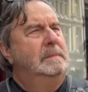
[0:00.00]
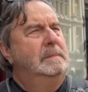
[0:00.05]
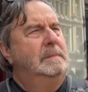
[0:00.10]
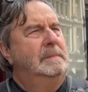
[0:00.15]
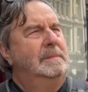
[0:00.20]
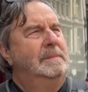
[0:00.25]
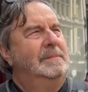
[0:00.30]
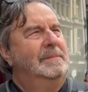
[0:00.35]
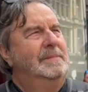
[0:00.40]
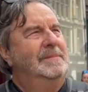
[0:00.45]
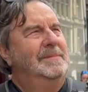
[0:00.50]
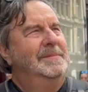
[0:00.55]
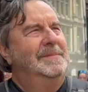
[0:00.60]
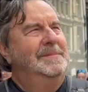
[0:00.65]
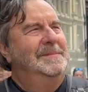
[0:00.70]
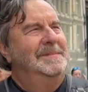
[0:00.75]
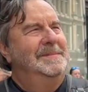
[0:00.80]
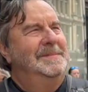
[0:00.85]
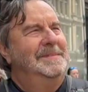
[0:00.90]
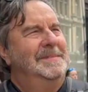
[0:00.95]

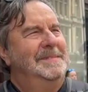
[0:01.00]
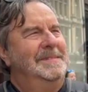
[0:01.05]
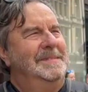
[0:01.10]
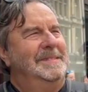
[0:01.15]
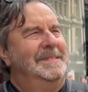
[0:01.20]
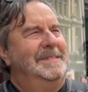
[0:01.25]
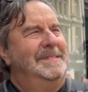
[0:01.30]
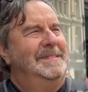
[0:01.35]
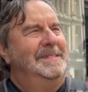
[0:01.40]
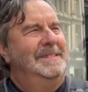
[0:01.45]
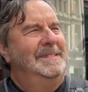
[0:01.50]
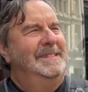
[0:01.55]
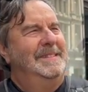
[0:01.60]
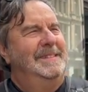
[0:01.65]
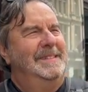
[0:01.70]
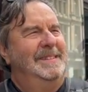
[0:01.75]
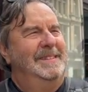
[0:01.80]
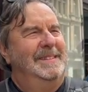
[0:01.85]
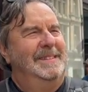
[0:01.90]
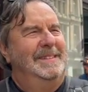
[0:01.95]

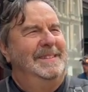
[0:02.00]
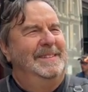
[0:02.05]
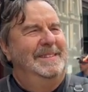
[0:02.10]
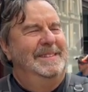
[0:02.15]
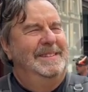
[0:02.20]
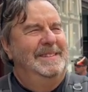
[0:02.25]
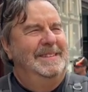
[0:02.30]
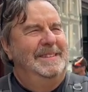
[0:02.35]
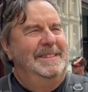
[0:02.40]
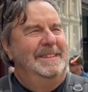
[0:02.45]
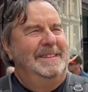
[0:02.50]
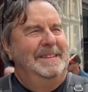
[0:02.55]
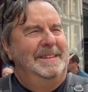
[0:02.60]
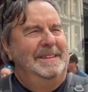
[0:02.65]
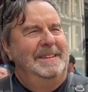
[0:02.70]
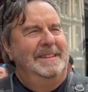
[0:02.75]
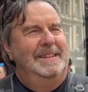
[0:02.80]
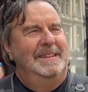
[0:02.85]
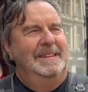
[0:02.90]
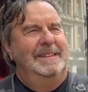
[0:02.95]

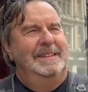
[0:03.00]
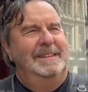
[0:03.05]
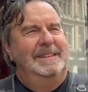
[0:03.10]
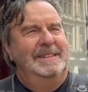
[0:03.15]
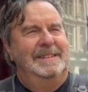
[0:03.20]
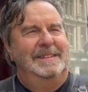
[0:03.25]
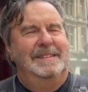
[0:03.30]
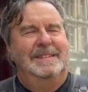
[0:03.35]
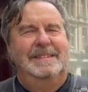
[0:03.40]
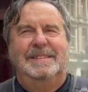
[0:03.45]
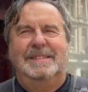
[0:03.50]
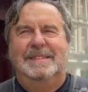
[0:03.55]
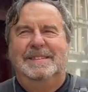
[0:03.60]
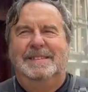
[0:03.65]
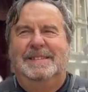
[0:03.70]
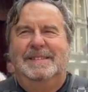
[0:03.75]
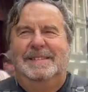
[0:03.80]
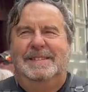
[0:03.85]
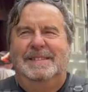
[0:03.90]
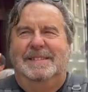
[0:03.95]

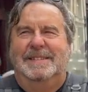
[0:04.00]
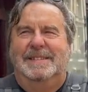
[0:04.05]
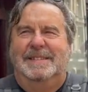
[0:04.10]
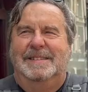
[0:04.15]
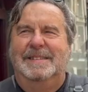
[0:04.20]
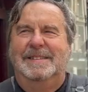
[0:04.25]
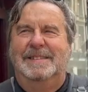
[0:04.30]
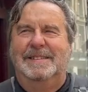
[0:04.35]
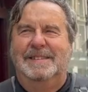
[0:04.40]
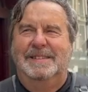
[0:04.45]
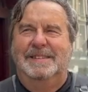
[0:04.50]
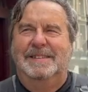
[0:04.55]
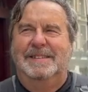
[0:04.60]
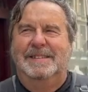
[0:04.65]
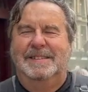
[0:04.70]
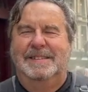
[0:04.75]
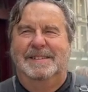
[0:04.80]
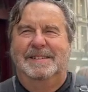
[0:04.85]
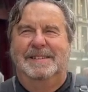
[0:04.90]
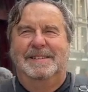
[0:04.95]

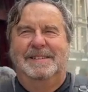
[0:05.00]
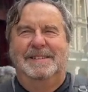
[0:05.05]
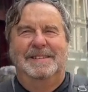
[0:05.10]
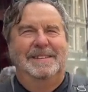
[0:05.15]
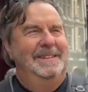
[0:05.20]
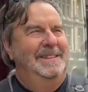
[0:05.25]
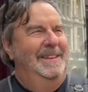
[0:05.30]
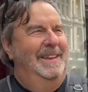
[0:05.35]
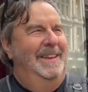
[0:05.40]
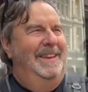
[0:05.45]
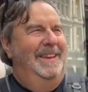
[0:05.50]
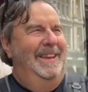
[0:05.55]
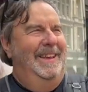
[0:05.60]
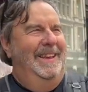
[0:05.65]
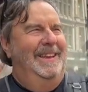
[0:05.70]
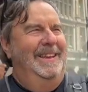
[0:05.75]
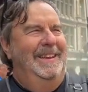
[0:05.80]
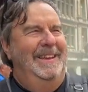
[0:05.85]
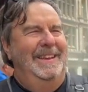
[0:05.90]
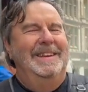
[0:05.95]

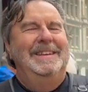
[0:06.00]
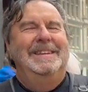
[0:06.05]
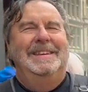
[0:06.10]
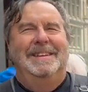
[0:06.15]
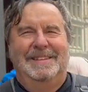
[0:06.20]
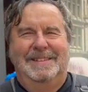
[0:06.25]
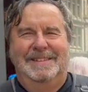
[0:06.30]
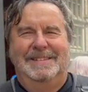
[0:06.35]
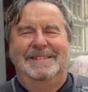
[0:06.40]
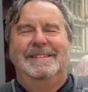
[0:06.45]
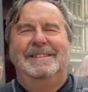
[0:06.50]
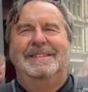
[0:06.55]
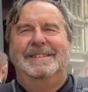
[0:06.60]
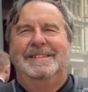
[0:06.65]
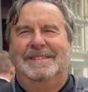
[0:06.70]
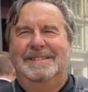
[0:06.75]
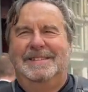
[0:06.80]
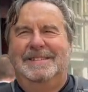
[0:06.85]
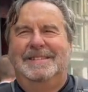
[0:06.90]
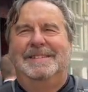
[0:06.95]

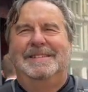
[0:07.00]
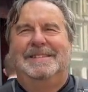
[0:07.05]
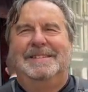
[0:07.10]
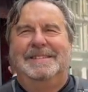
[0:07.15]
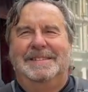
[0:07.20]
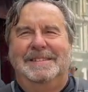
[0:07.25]
(silent)